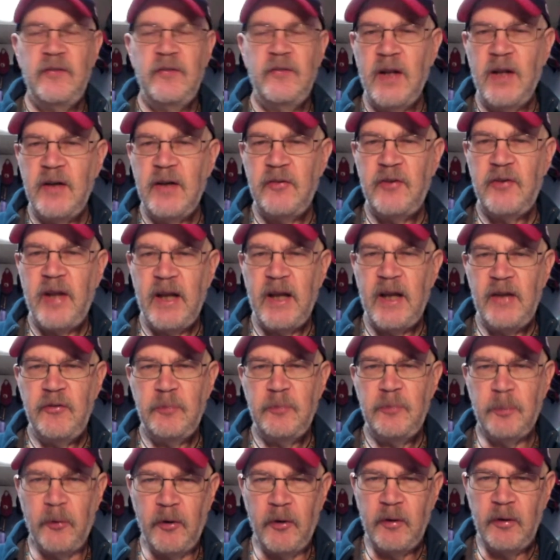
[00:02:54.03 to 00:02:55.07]
Dennis
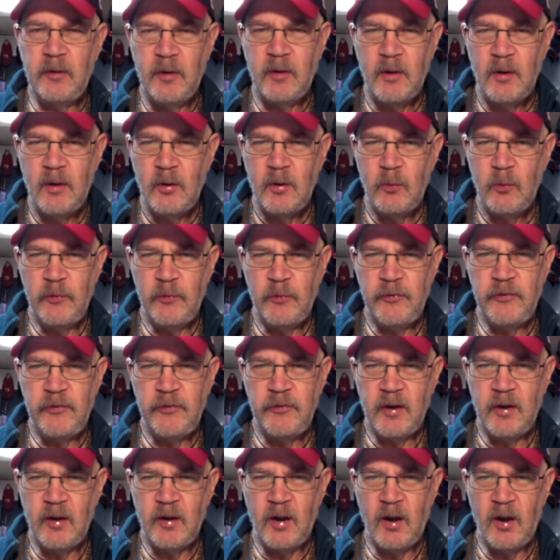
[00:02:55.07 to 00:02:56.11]
Haysbert was
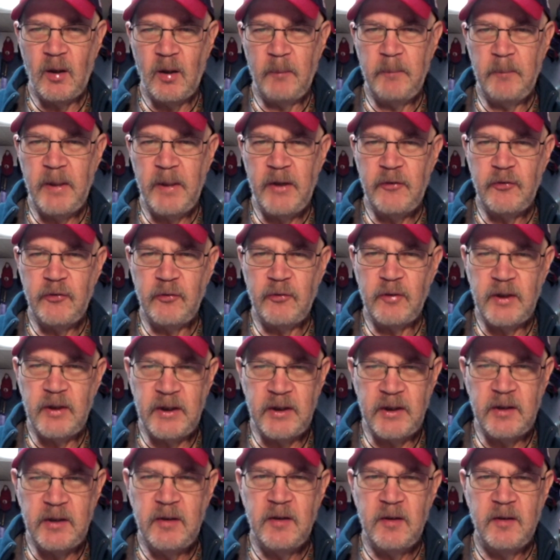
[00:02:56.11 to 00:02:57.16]
in Major
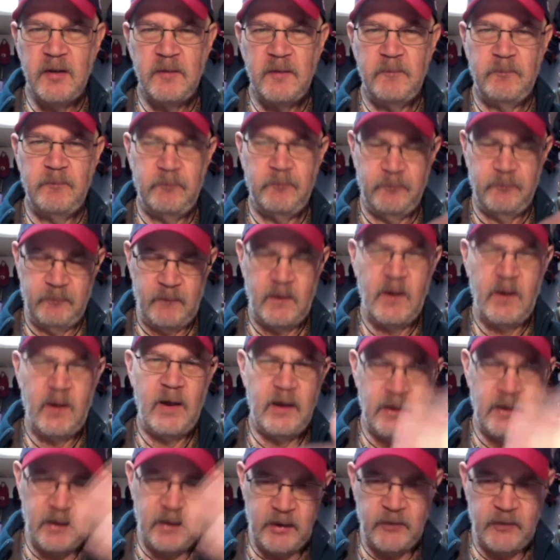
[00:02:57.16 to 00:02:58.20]
League
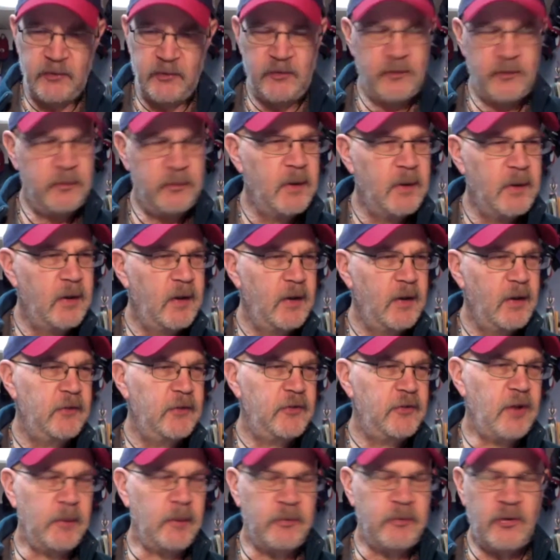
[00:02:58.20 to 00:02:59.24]
and its
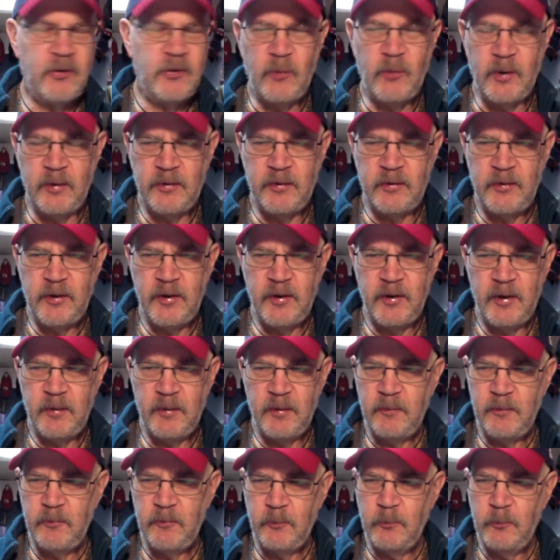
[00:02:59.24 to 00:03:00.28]
subsequent
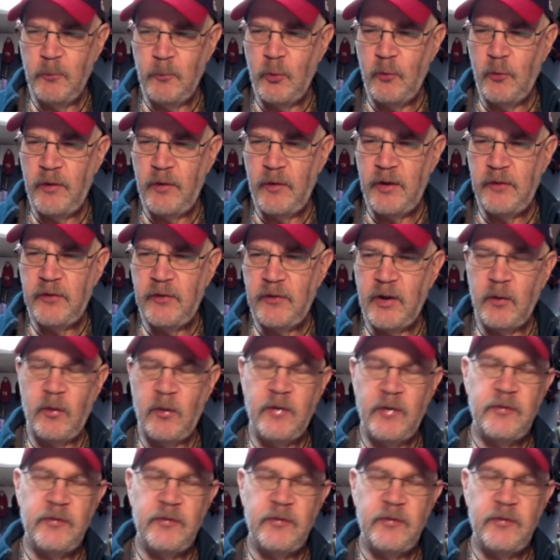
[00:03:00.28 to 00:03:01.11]
movies, and